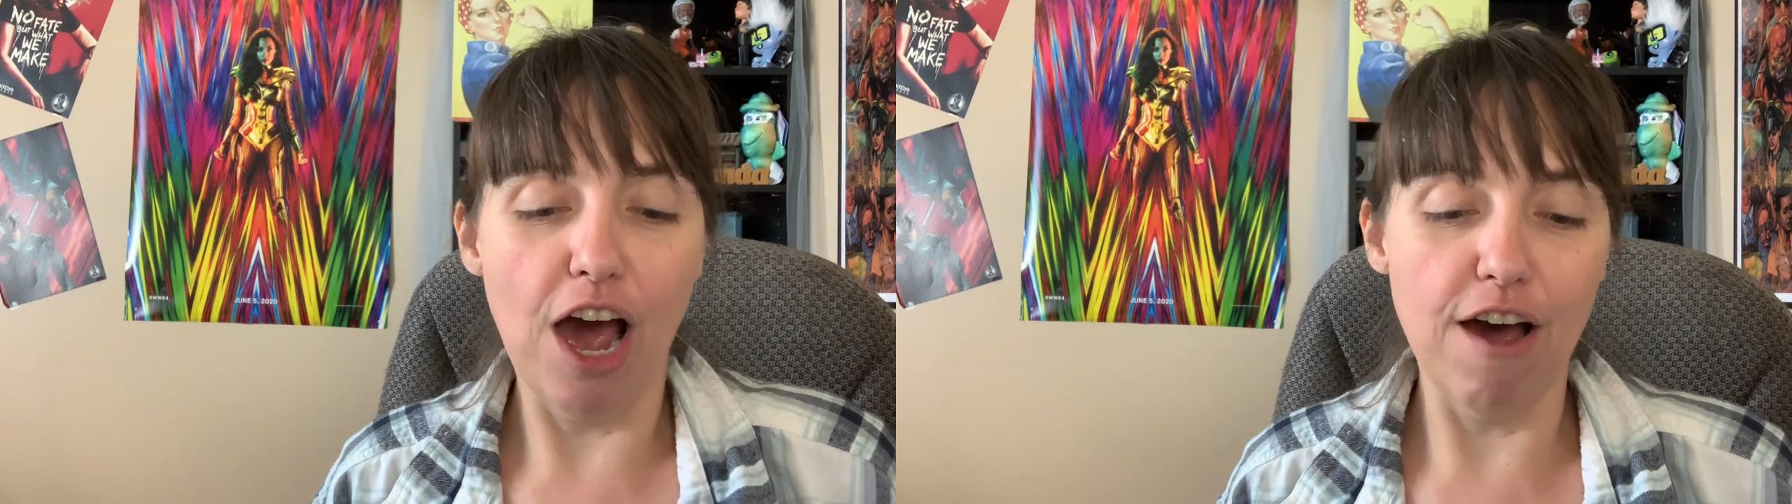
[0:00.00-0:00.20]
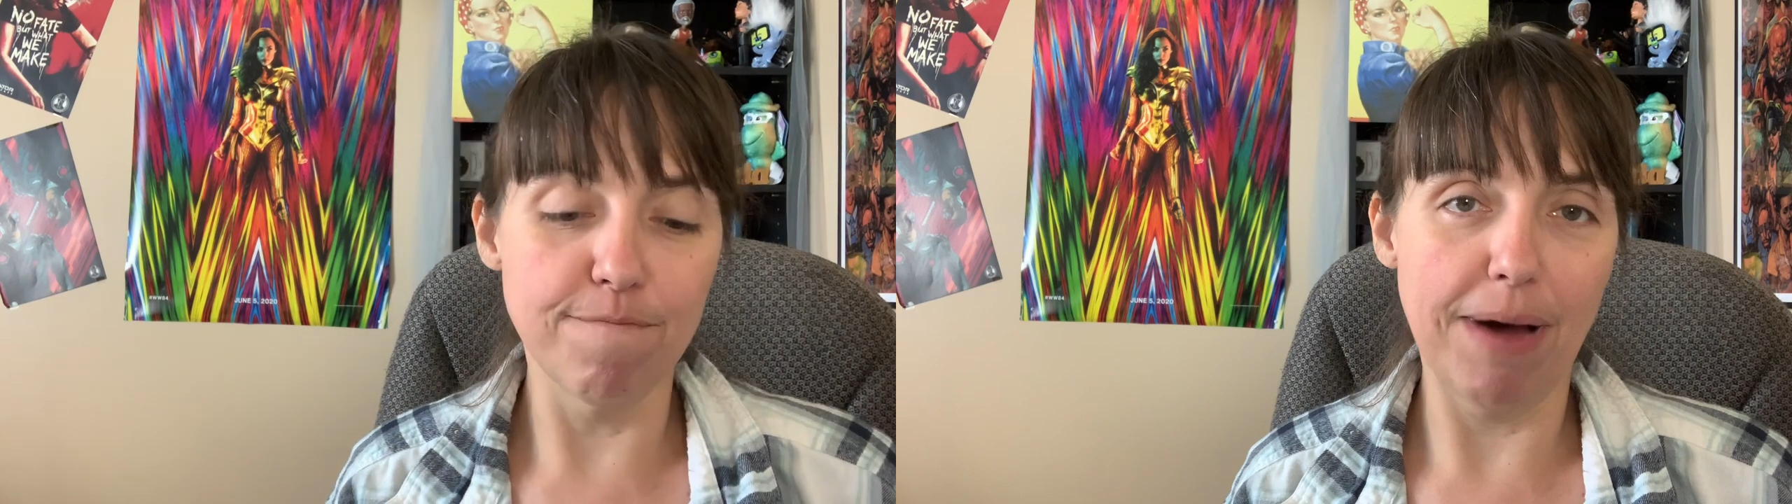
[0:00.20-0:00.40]

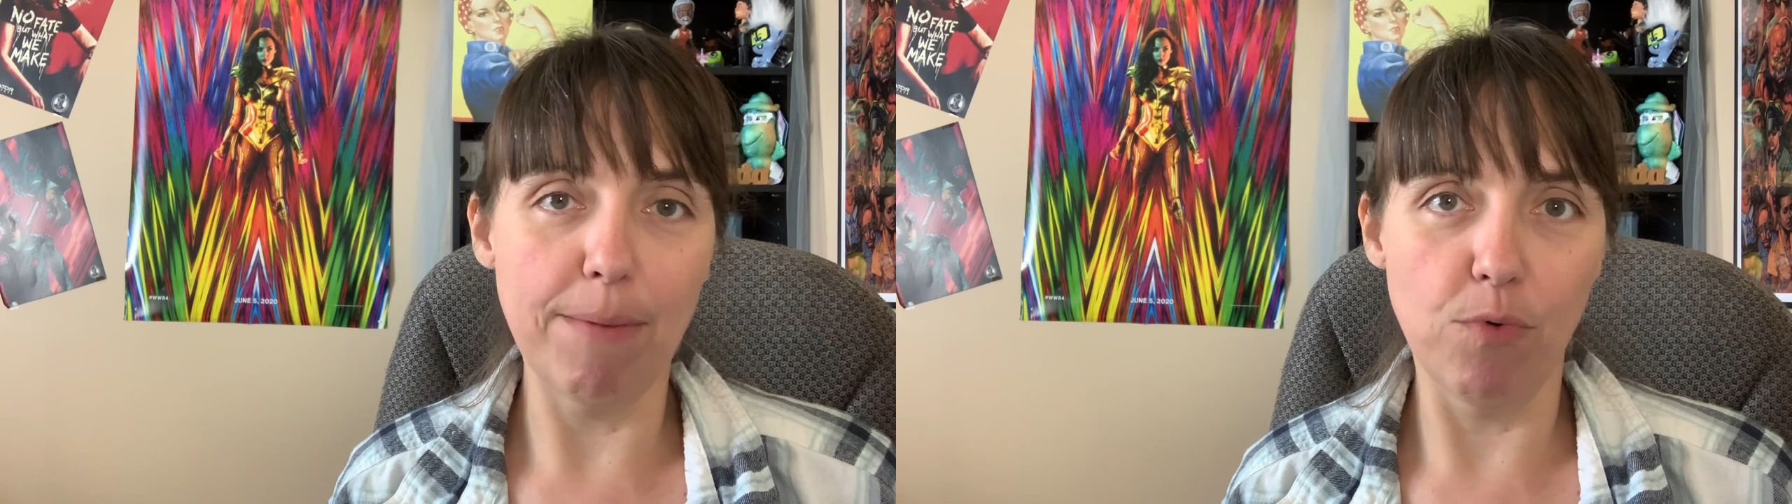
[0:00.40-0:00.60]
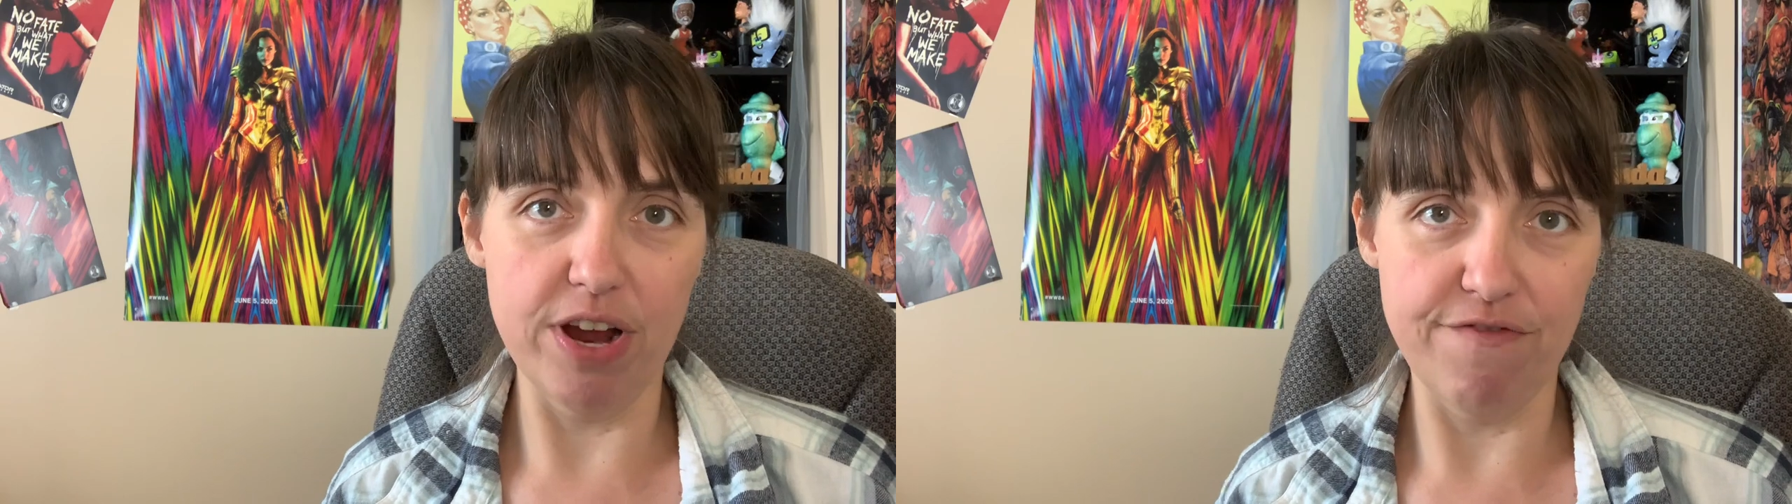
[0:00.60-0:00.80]
Uh,
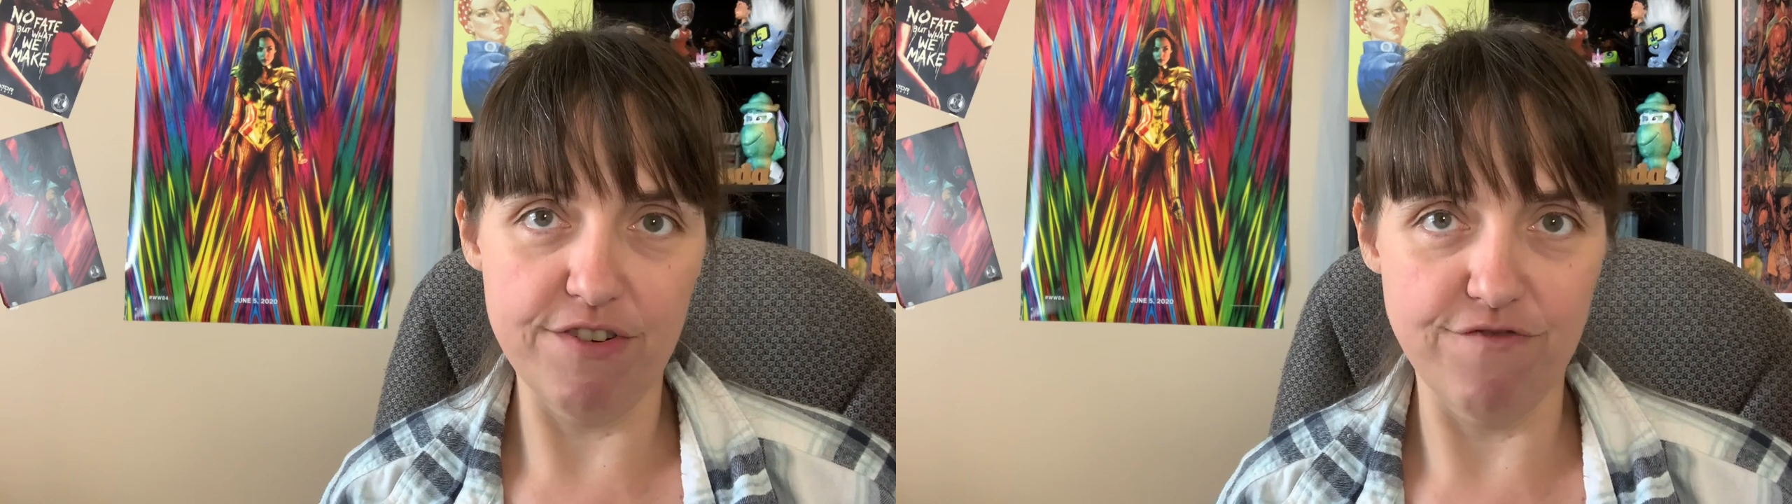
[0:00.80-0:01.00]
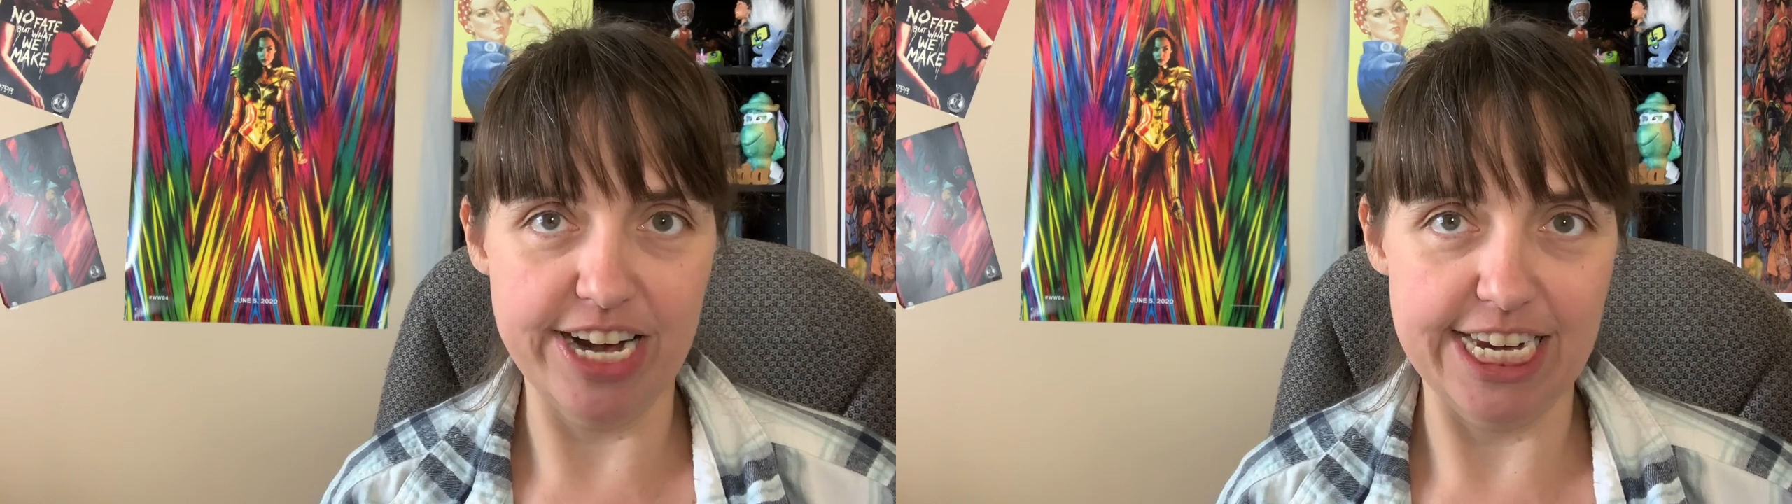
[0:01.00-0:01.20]
my
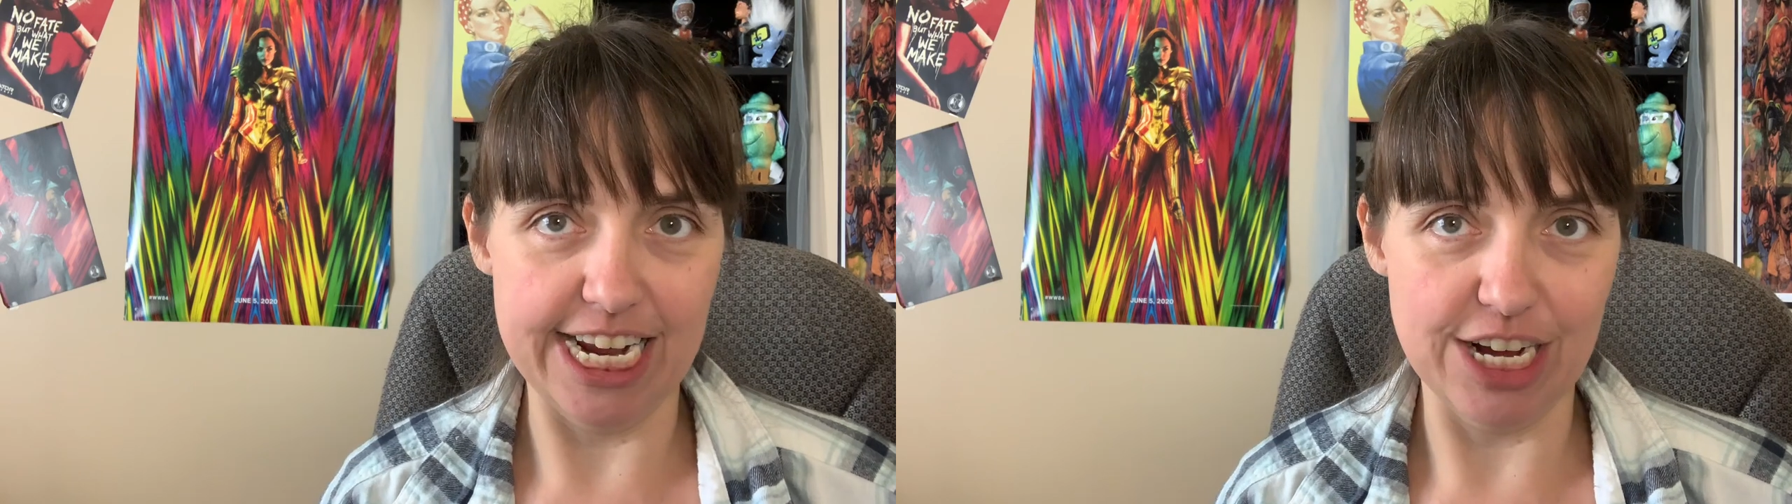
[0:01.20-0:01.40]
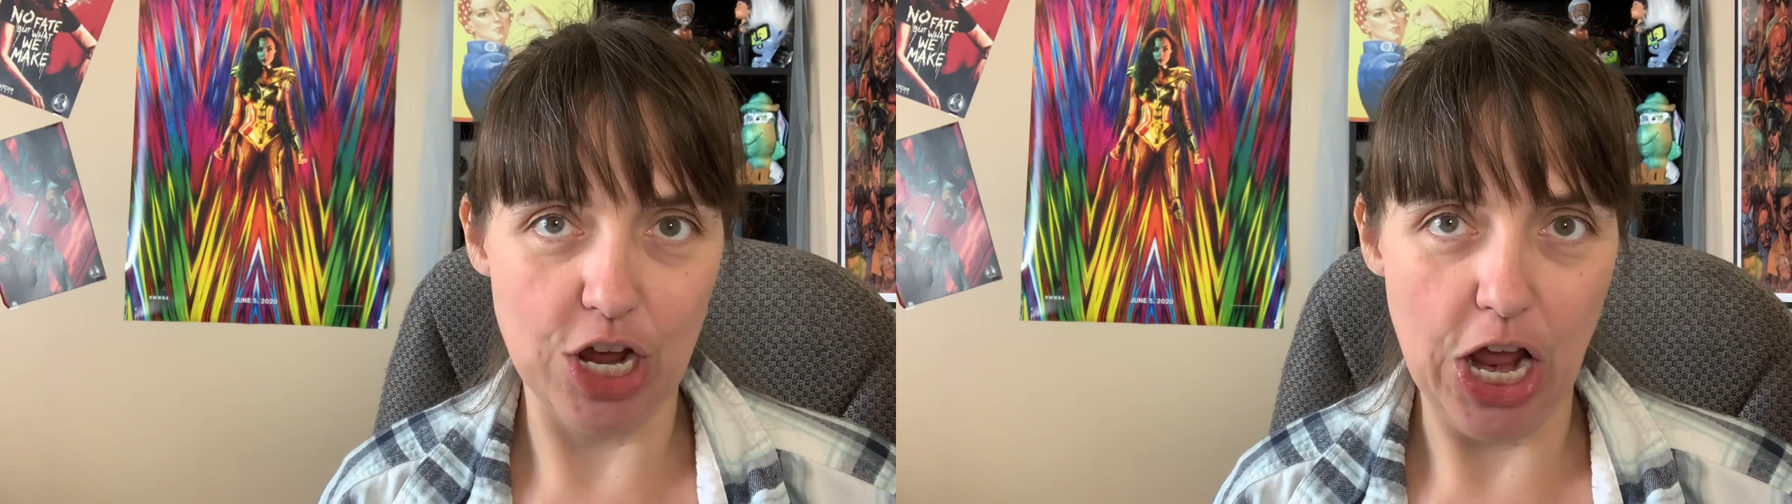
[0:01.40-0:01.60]
boyfriend
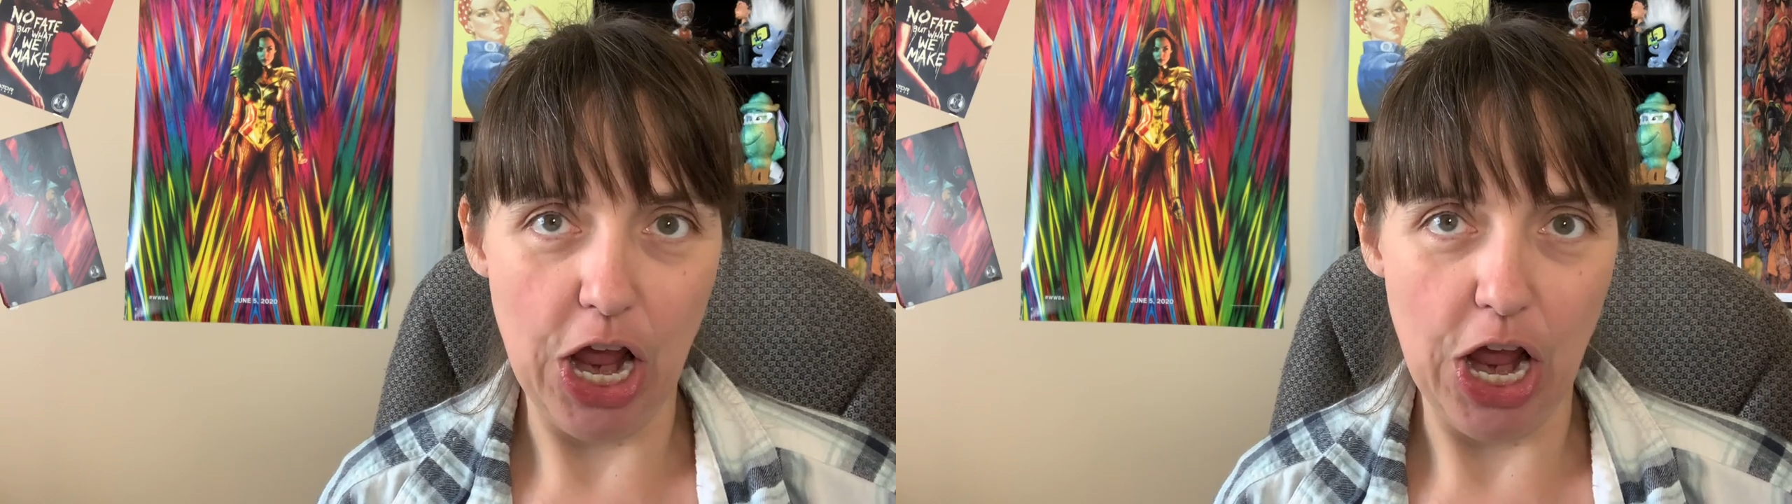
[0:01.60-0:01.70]
Hrithik.